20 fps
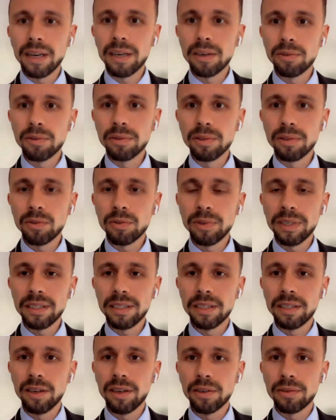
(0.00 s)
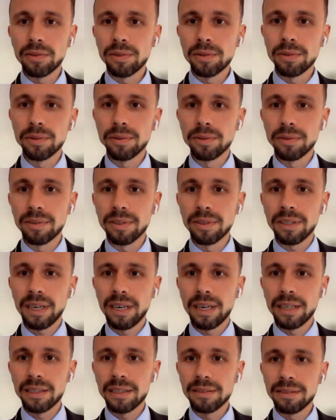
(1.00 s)
I will quickly go to
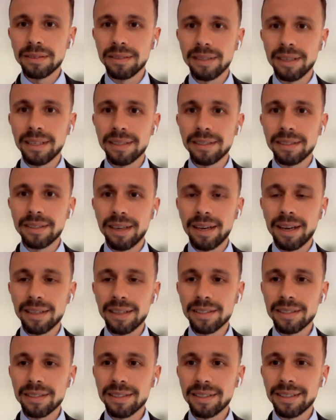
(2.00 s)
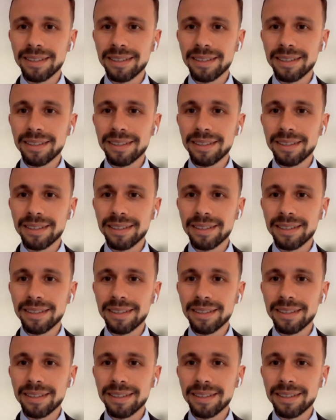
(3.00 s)
Carl and ask,